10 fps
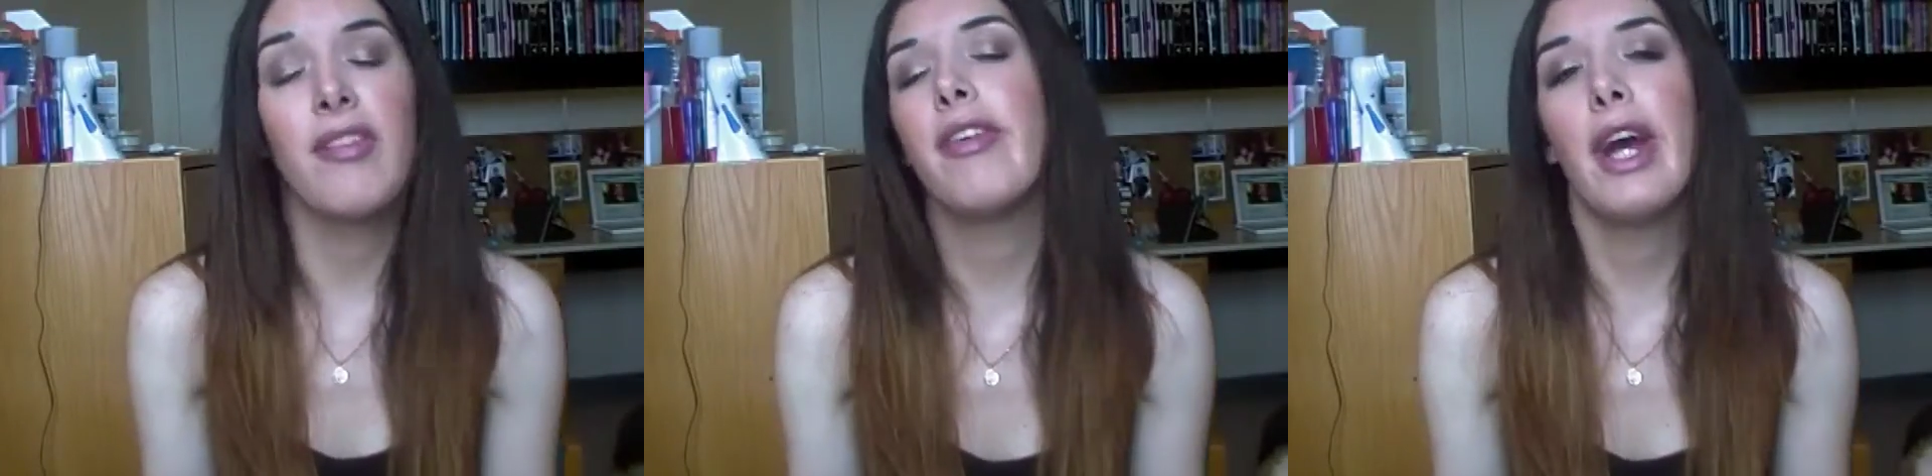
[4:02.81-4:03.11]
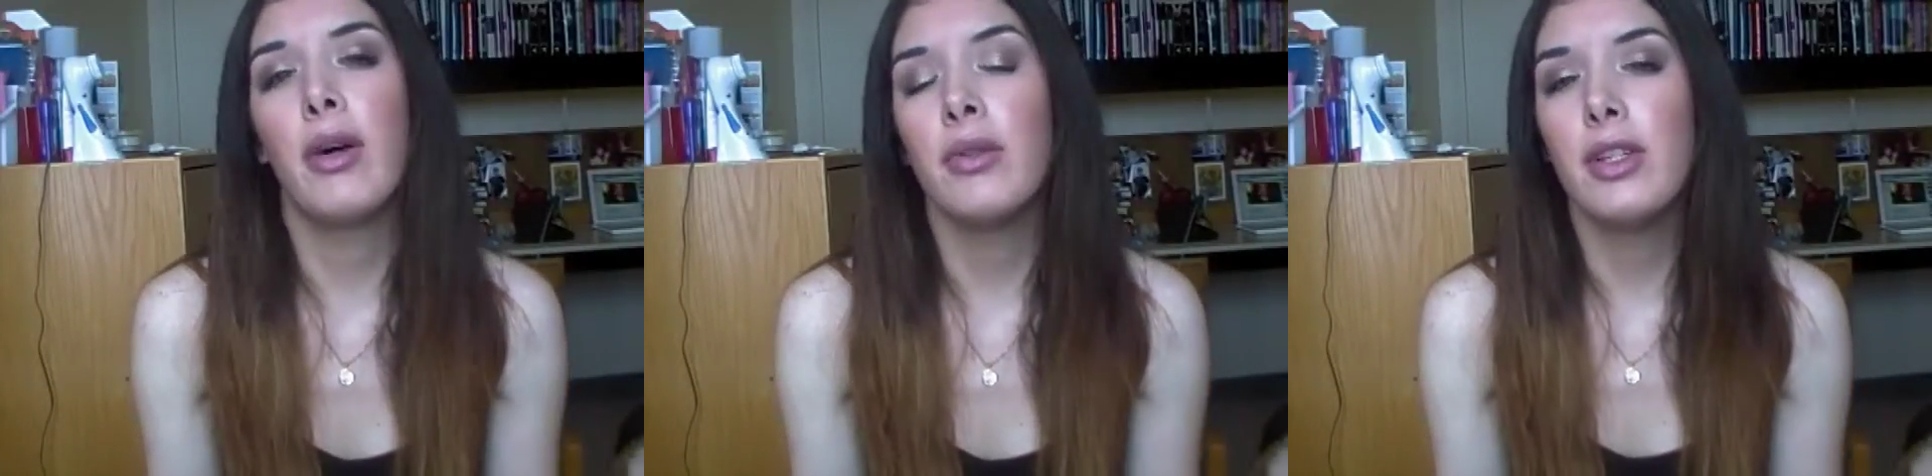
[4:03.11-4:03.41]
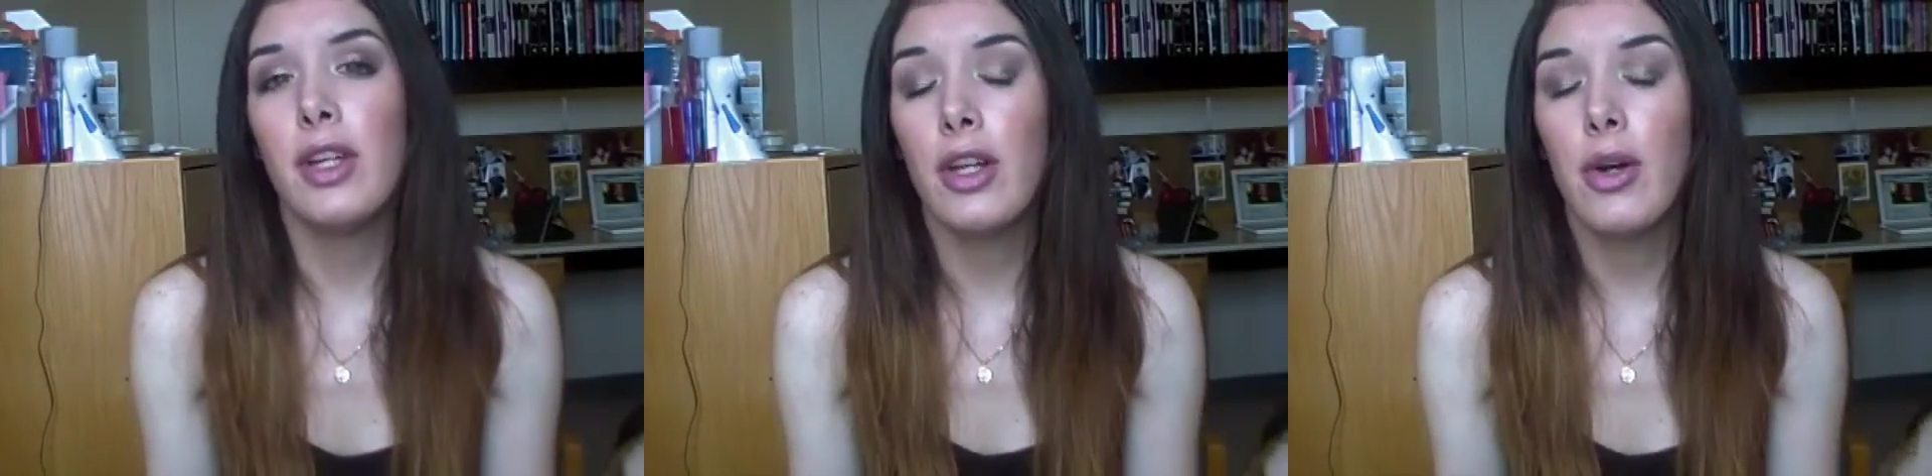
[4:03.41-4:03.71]
found.
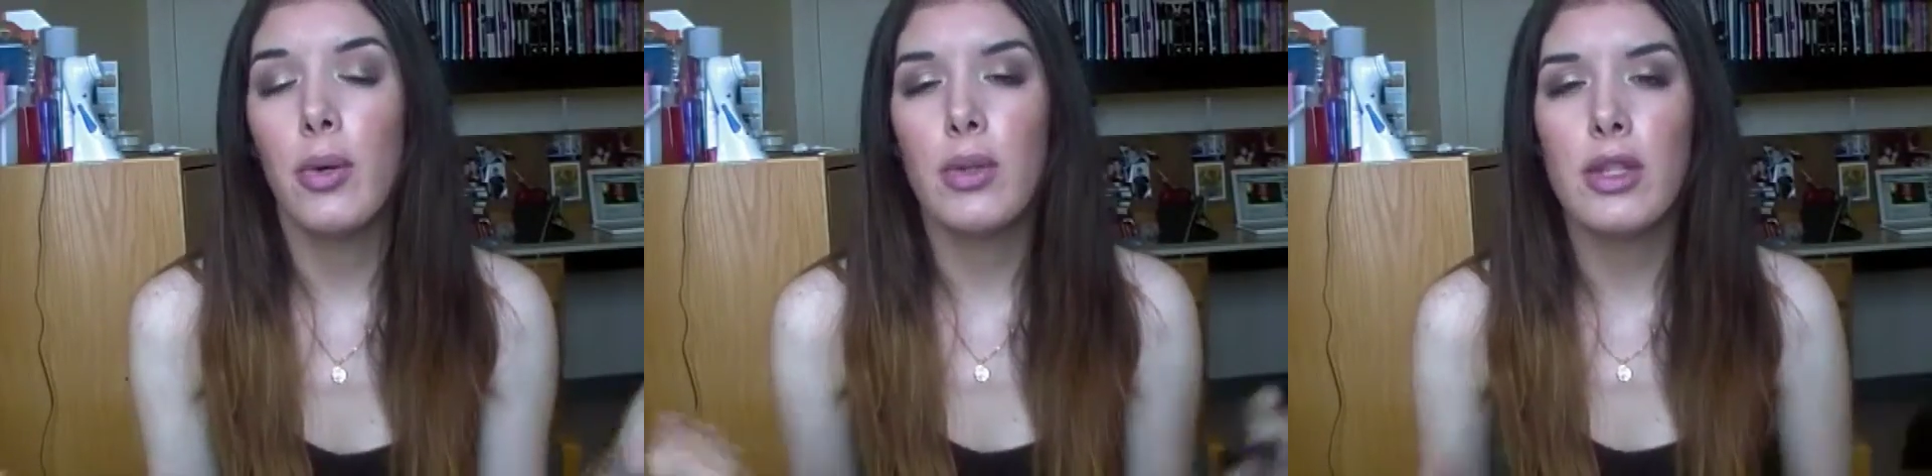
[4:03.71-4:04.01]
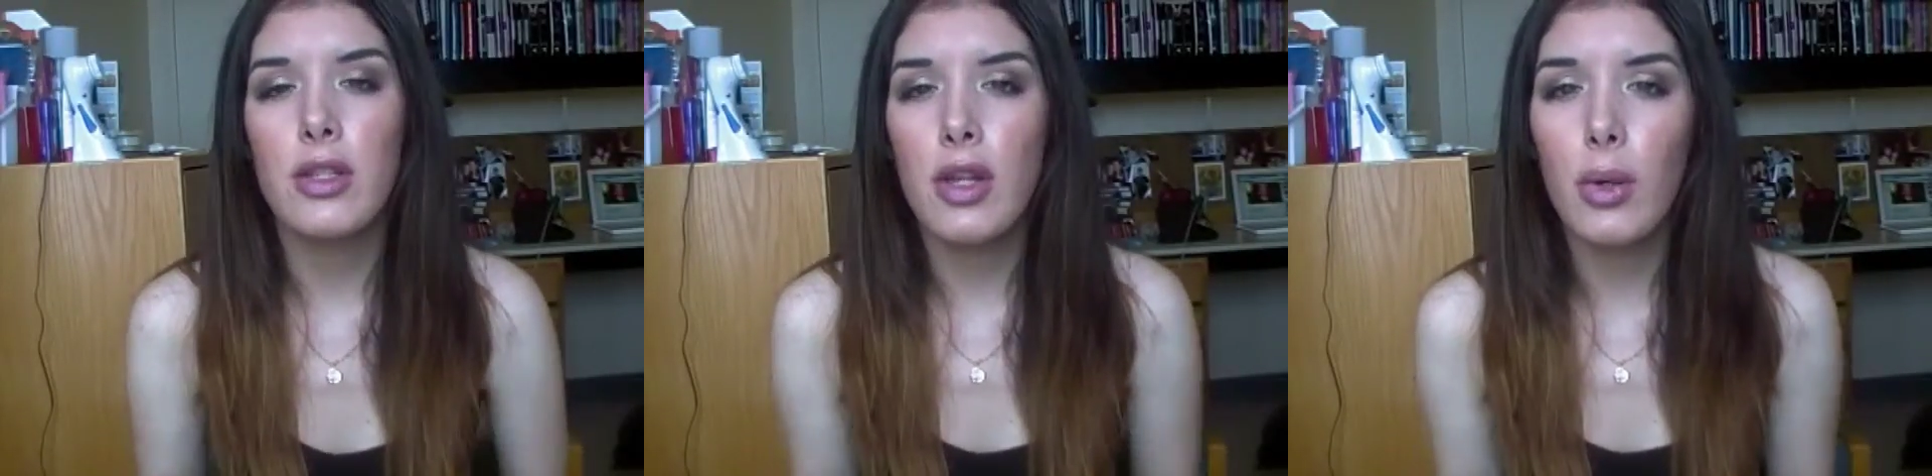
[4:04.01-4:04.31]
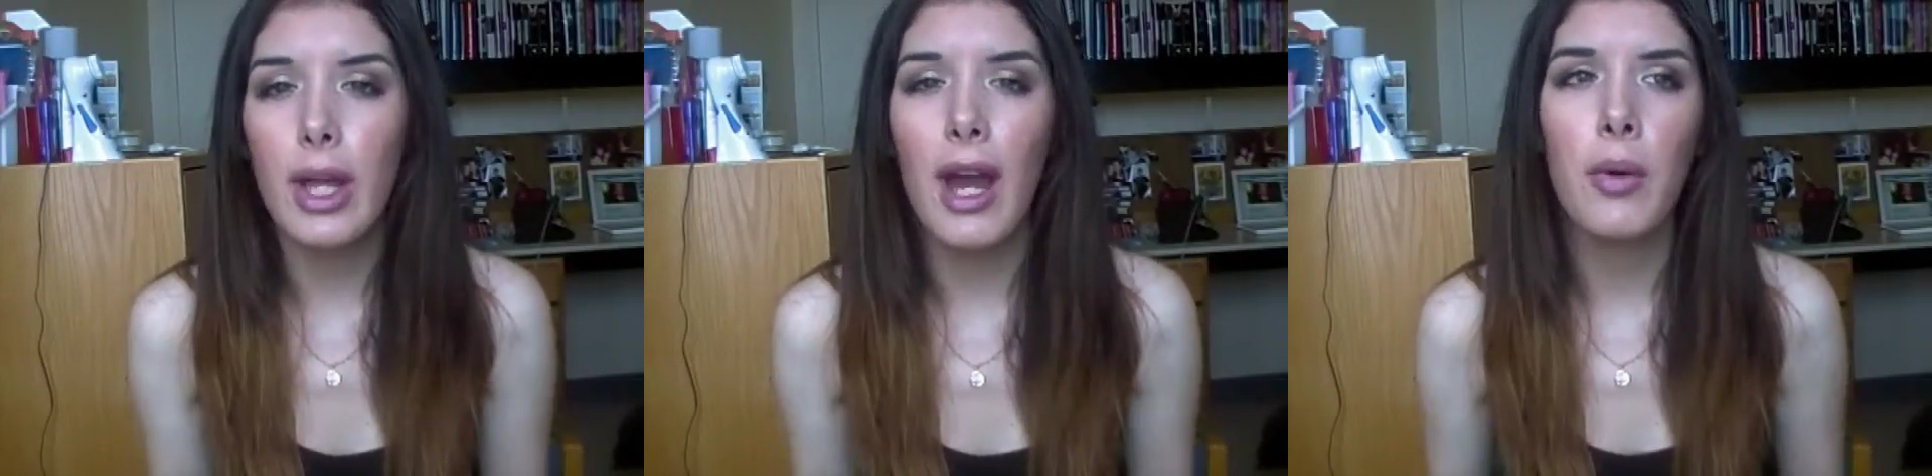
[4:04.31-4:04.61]
You know, it was
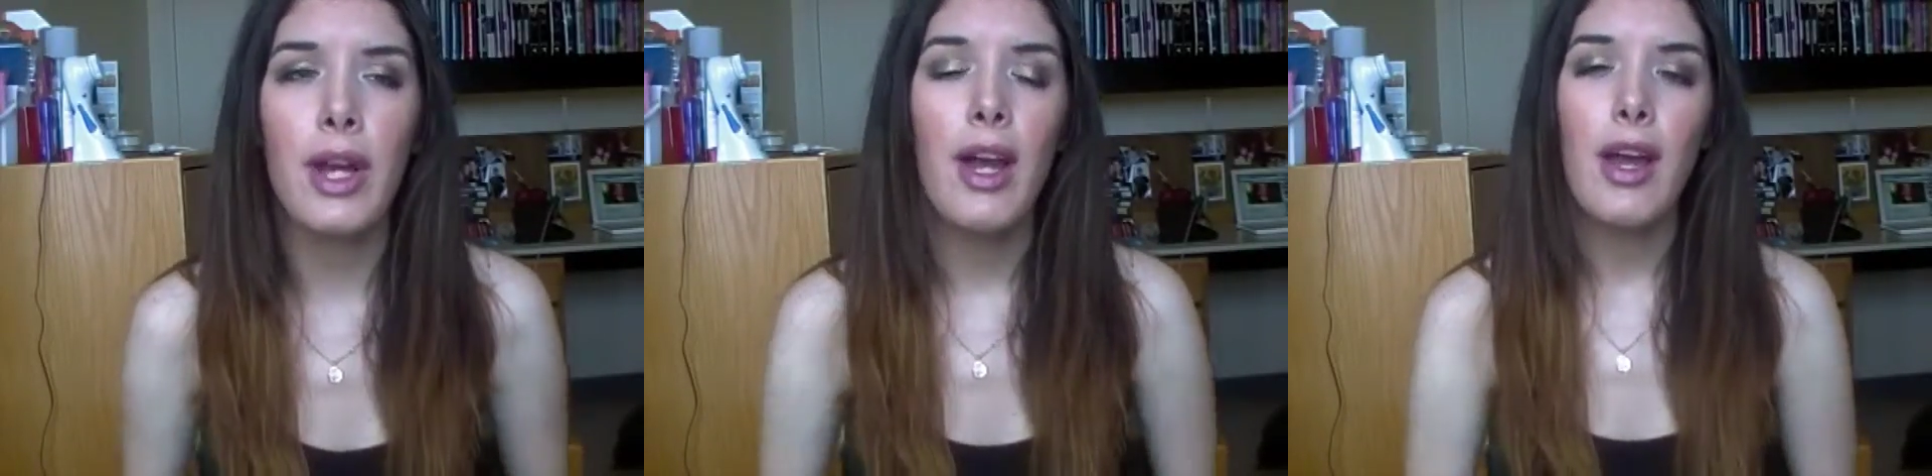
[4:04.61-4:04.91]
sold out.